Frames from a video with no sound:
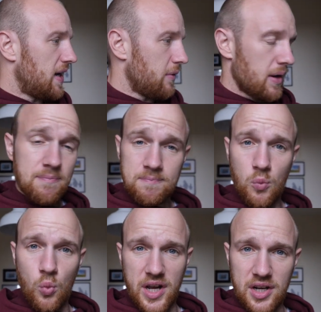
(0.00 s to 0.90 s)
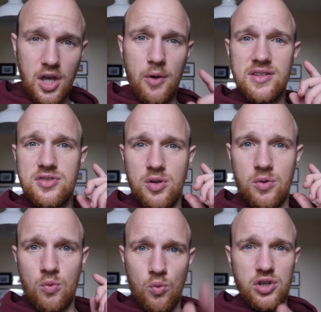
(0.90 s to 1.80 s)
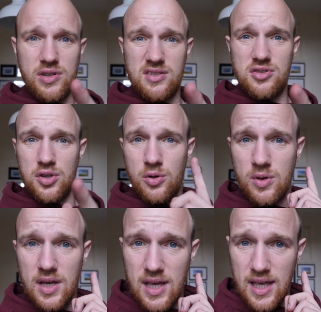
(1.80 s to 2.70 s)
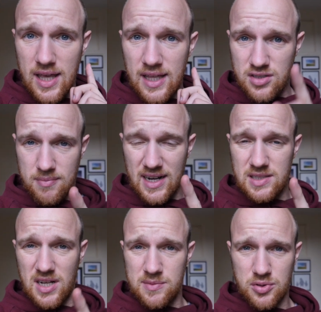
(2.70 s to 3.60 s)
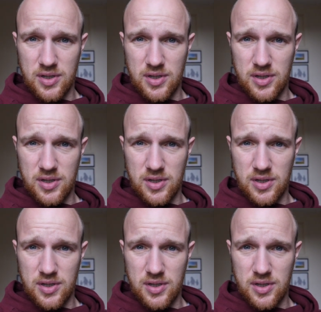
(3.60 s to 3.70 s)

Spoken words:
anyway, we're going to go into what you need to do to maximize muscle